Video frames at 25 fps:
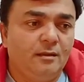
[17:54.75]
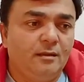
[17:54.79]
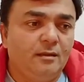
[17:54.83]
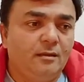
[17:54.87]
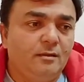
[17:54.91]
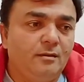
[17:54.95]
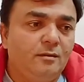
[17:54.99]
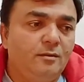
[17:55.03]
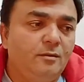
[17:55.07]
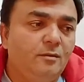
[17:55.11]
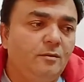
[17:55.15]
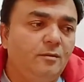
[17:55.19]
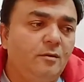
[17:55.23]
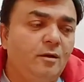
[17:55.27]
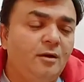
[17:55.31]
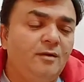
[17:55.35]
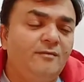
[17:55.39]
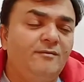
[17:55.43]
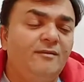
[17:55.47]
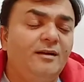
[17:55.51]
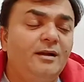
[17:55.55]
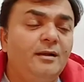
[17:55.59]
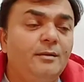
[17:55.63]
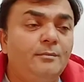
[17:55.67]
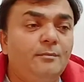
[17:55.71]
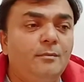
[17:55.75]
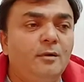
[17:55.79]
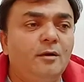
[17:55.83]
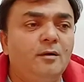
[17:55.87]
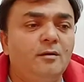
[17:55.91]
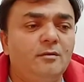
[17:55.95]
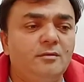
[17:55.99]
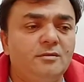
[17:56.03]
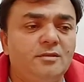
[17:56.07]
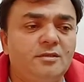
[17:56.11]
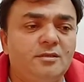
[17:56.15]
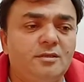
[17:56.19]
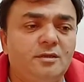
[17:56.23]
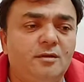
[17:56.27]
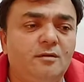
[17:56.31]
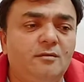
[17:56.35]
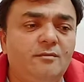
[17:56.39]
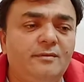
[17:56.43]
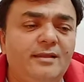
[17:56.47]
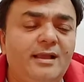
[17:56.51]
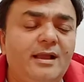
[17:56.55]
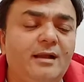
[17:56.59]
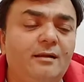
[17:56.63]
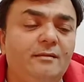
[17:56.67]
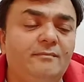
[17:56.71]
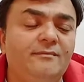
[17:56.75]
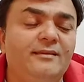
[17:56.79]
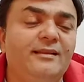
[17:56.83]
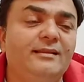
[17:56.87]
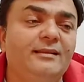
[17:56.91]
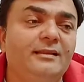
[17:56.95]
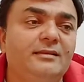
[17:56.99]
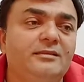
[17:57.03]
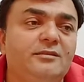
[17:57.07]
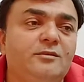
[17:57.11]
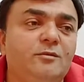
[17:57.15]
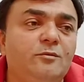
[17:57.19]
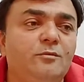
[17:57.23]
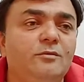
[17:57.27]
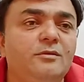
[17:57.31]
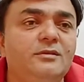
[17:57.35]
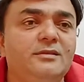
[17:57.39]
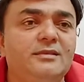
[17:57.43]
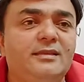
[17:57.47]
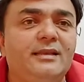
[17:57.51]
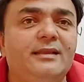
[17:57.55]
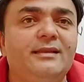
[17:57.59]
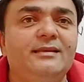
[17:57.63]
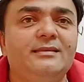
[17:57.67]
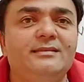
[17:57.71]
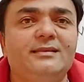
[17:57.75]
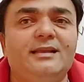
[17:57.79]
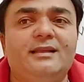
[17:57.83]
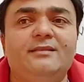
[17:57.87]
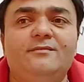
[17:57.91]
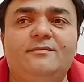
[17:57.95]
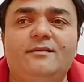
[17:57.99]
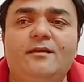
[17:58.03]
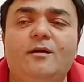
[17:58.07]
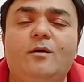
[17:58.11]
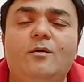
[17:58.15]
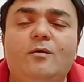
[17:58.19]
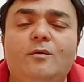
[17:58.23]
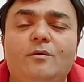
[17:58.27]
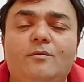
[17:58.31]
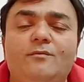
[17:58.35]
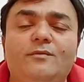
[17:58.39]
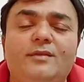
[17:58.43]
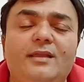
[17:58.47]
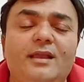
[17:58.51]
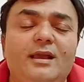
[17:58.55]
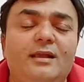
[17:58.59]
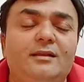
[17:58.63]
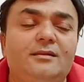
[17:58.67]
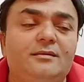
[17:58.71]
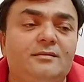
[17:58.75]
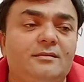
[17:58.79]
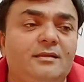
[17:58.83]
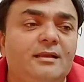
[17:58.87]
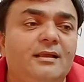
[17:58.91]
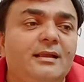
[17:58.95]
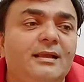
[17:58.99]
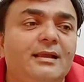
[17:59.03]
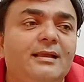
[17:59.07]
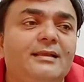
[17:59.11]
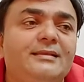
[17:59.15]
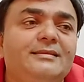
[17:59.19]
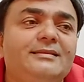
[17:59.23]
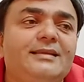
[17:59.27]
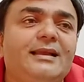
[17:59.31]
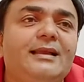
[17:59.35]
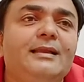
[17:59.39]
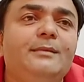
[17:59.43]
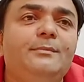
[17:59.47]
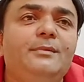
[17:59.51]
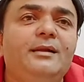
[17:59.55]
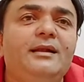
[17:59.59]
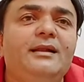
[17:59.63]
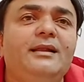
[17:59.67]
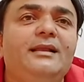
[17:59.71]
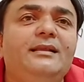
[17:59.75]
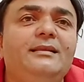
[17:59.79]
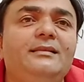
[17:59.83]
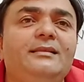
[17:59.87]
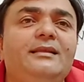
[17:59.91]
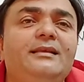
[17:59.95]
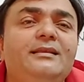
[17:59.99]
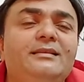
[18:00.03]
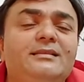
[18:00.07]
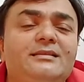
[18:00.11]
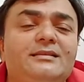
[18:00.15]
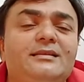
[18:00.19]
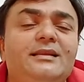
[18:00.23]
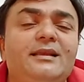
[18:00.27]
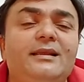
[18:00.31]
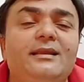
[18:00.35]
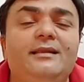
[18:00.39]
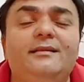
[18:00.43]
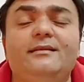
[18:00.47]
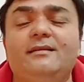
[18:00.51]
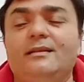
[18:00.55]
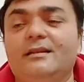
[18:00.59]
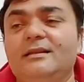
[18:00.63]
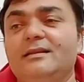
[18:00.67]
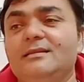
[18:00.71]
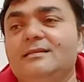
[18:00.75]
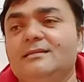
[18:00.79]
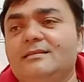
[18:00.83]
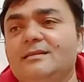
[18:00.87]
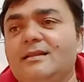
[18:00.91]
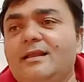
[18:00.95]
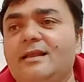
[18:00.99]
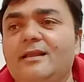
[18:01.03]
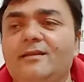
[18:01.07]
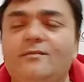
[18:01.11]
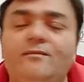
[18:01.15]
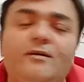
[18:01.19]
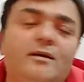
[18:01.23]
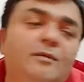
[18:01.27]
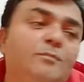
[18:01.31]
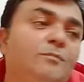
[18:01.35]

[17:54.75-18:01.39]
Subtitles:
Now on Van Mahotsav, when the school says that we are celebrating this day, trees day, Van